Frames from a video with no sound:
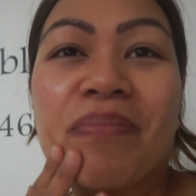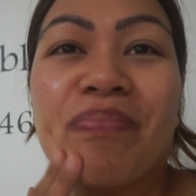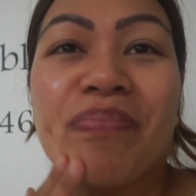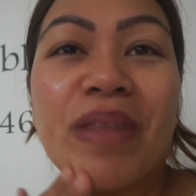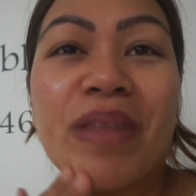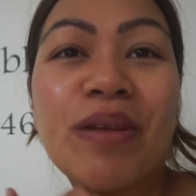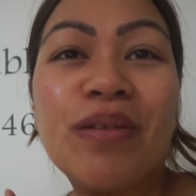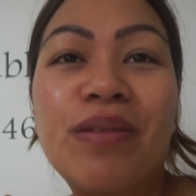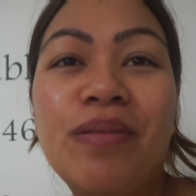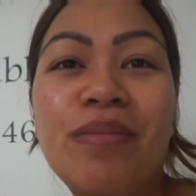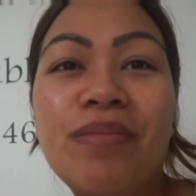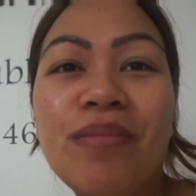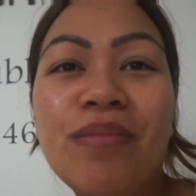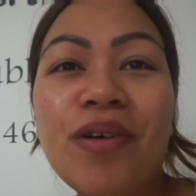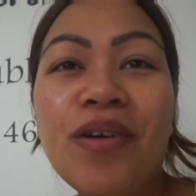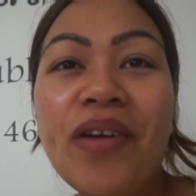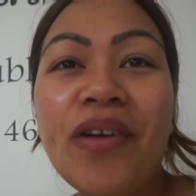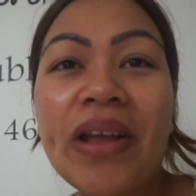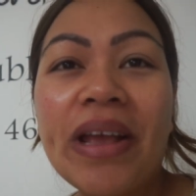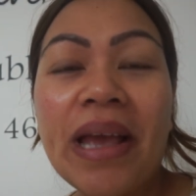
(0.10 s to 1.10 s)
Good
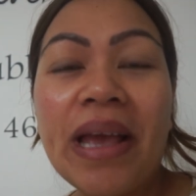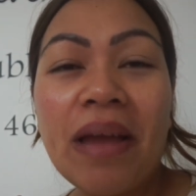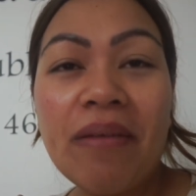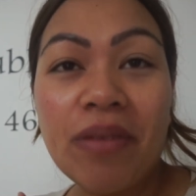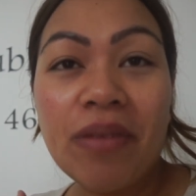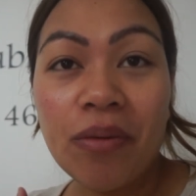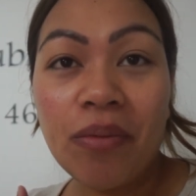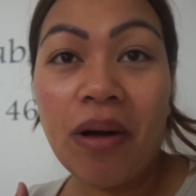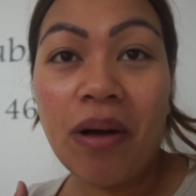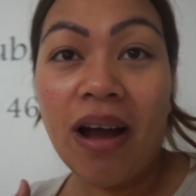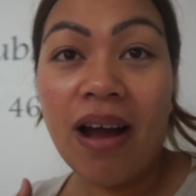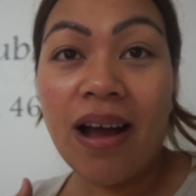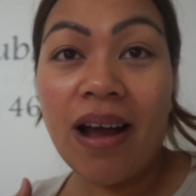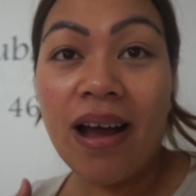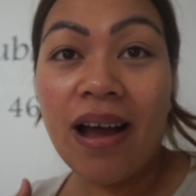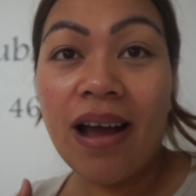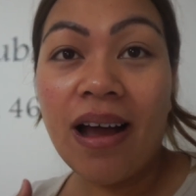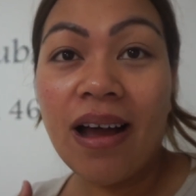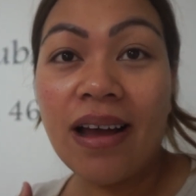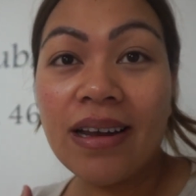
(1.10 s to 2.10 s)
morning,
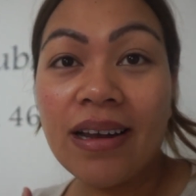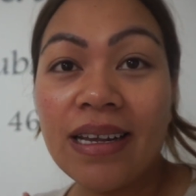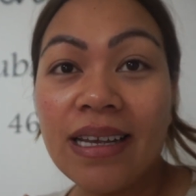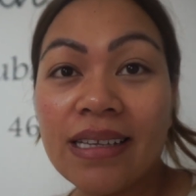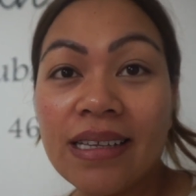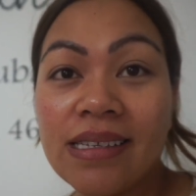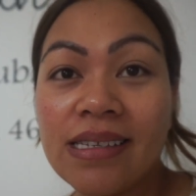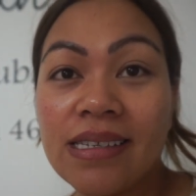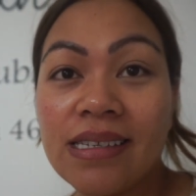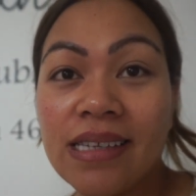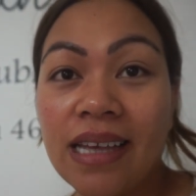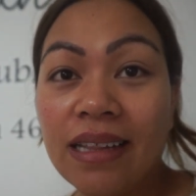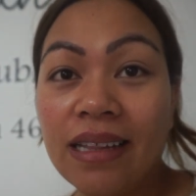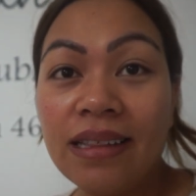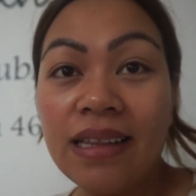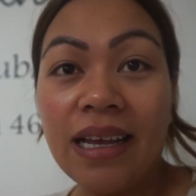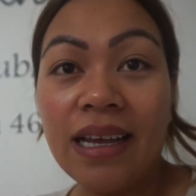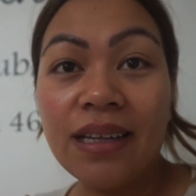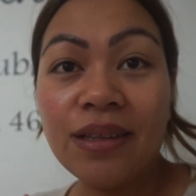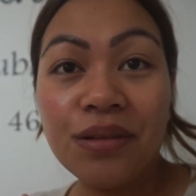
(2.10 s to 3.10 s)
everyone. It's
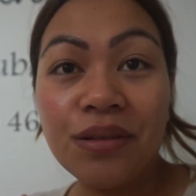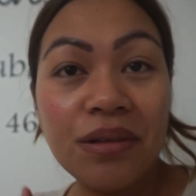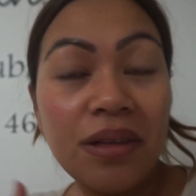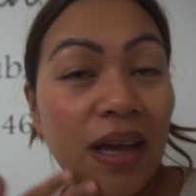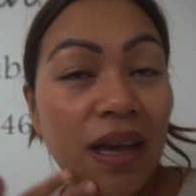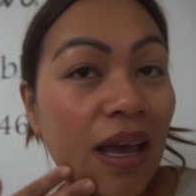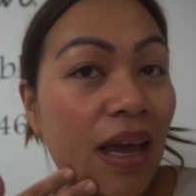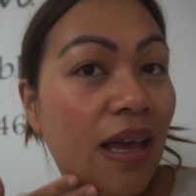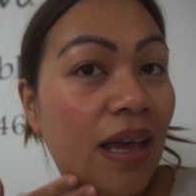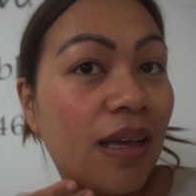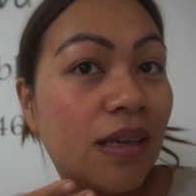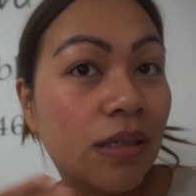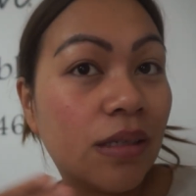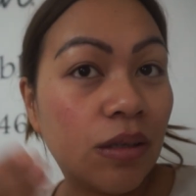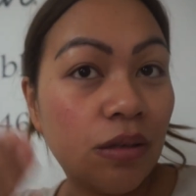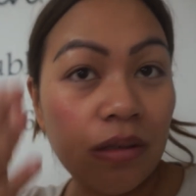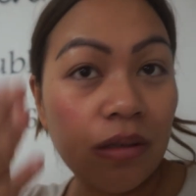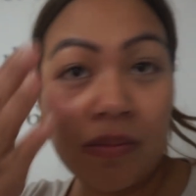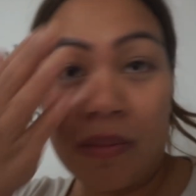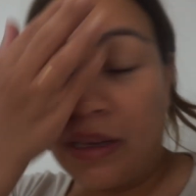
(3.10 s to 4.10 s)
Sunday today.
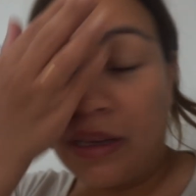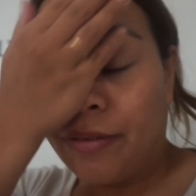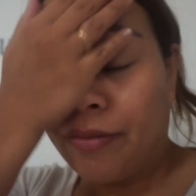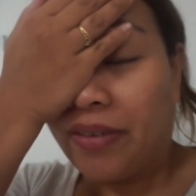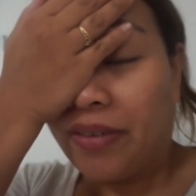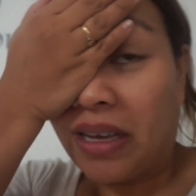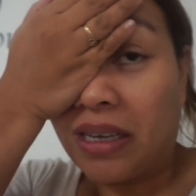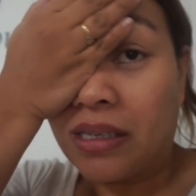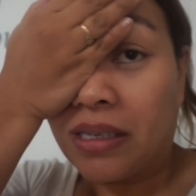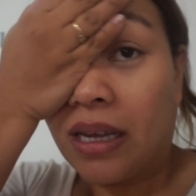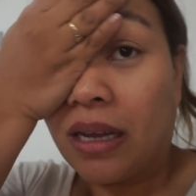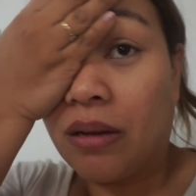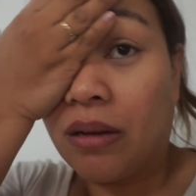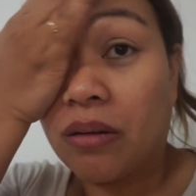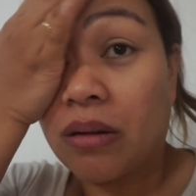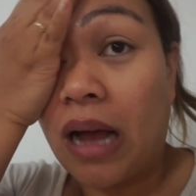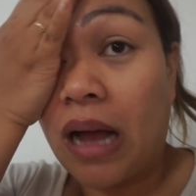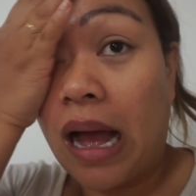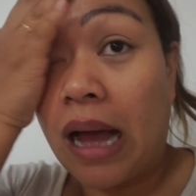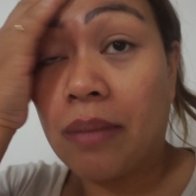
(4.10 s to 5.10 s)
Excuse my face. I
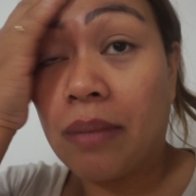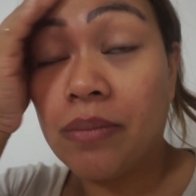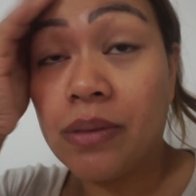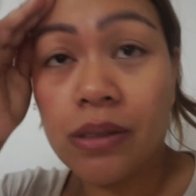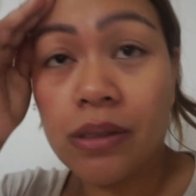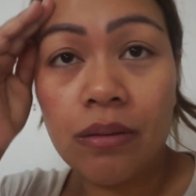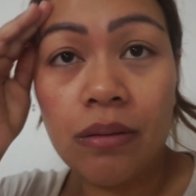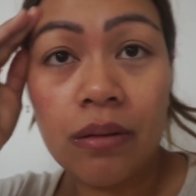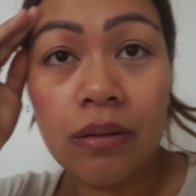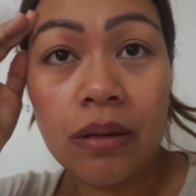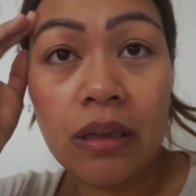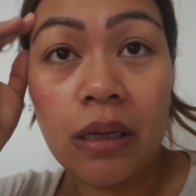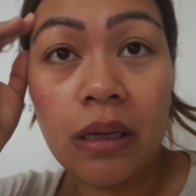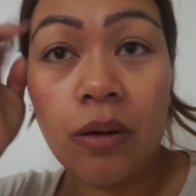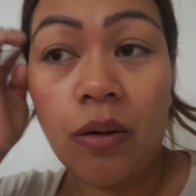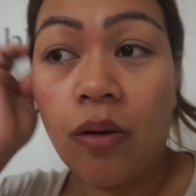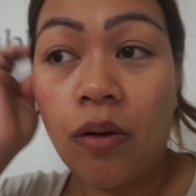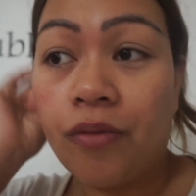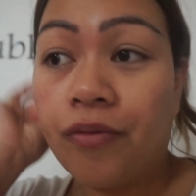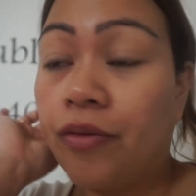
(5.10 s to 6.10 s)
look
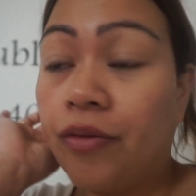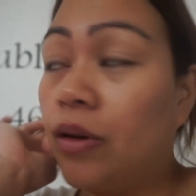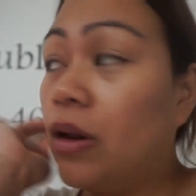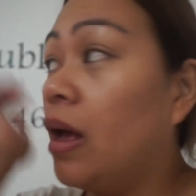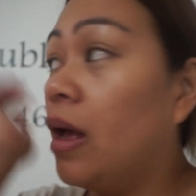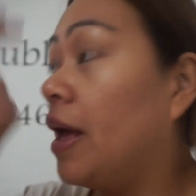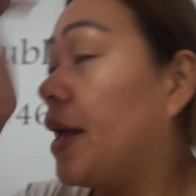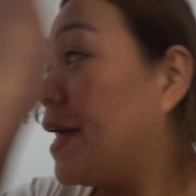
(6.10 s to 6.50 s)
absolutely awful.